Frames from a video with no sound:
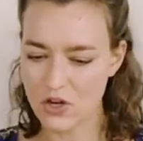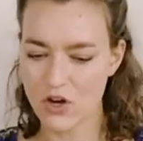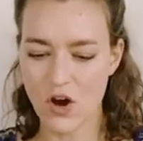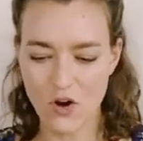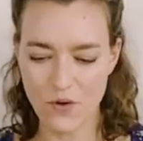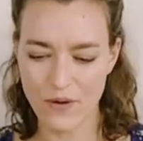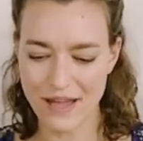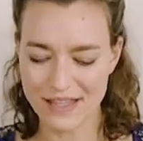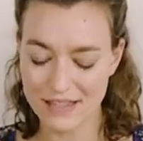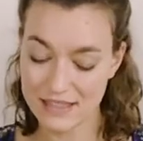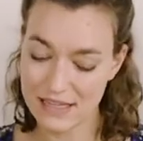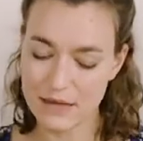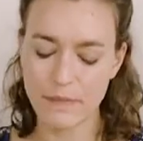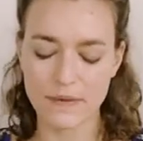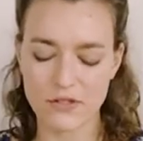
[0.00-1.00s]
go as
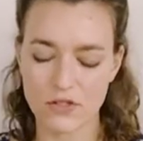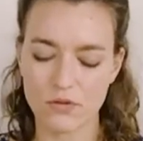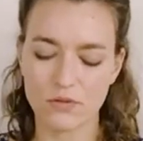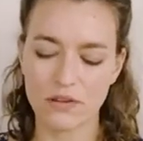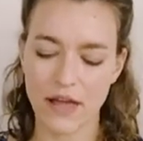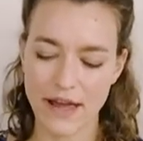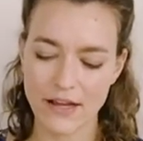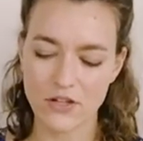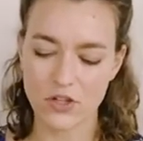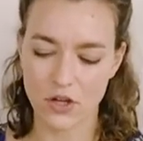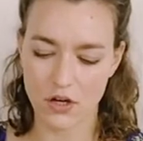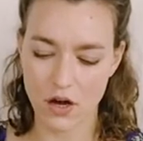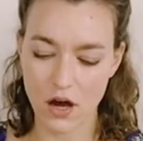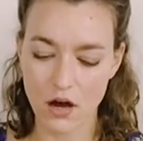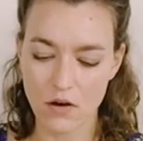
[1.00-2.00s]
deep as you'd like to
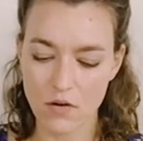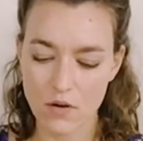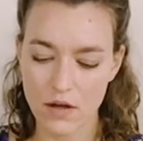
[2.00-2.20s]
go,